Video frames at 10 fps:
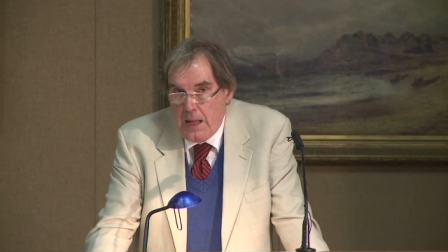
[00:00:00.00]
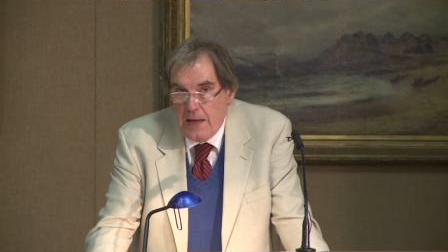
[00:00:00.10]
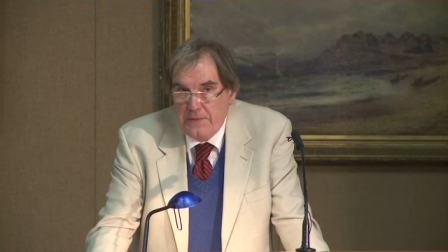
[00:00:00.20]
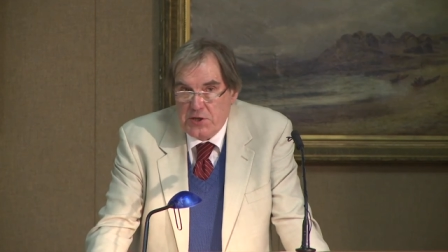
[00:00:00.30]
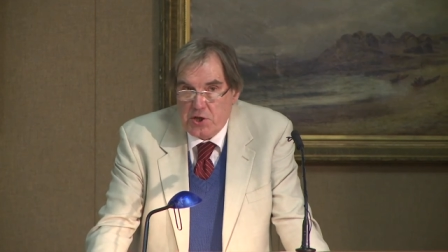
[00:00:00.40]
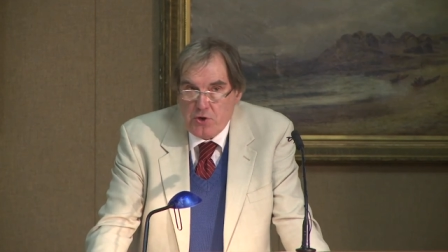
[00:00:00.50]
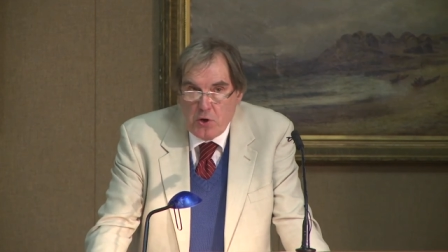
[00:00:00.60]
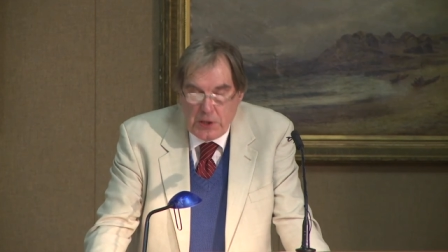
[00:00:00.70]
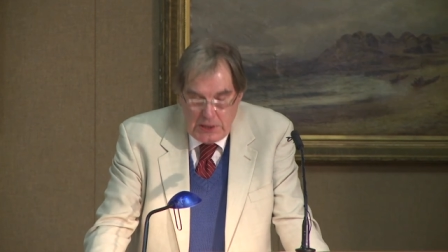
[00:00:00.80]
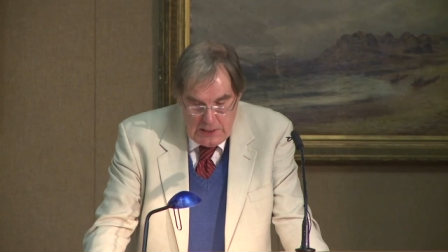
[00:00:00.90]
having
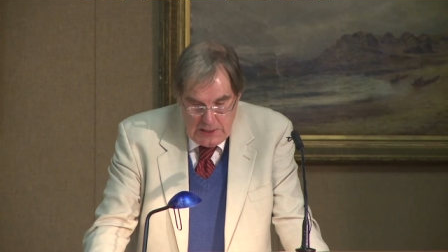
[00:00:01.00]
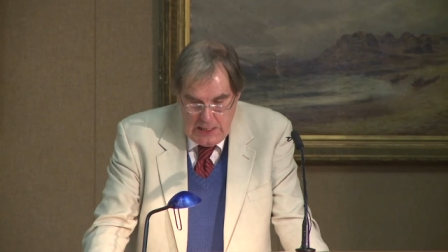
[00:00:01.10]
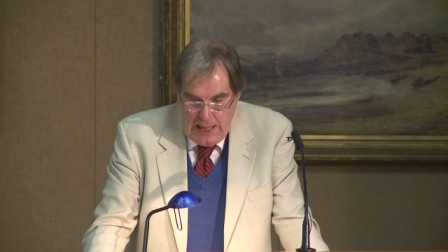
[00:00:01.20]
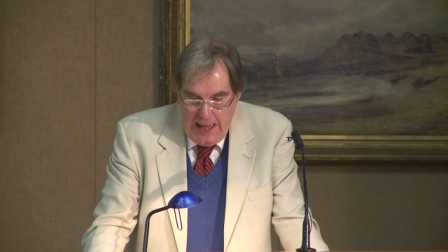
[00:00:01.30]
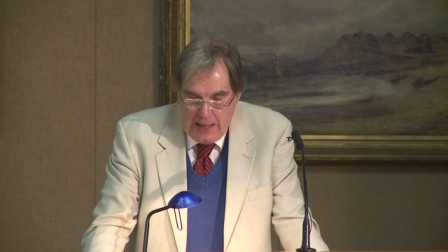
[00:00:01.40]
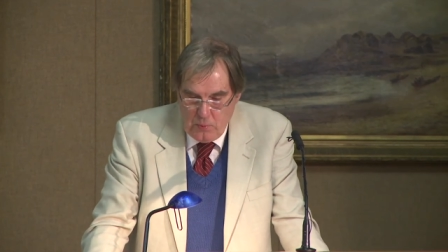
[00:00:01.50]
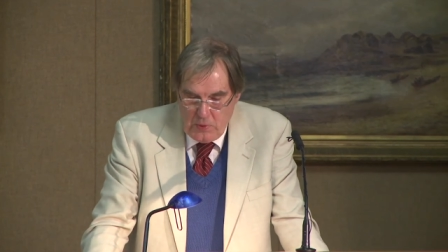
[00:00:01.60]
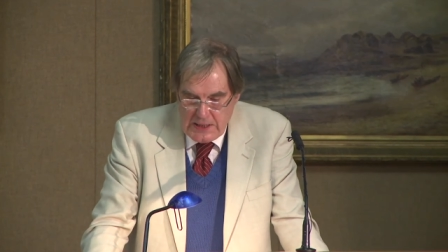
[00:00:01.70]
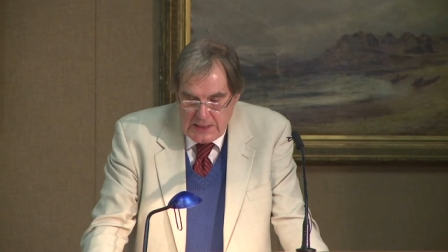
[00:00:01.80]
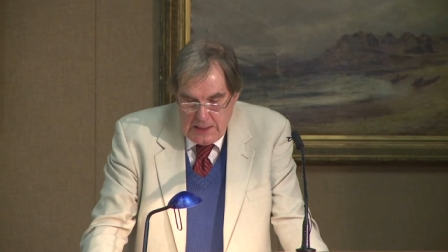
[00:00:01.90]
stronger and
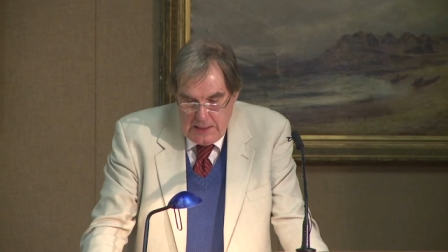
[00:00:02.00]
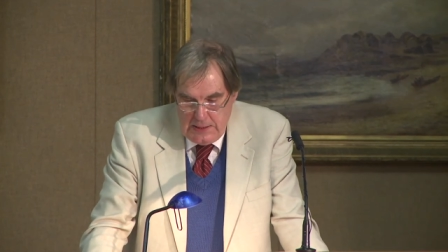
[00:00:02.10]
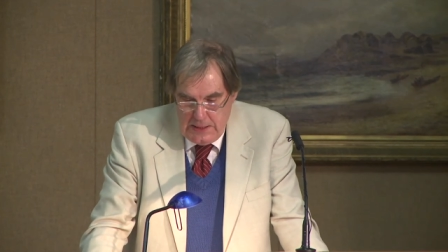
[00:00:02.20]
weaker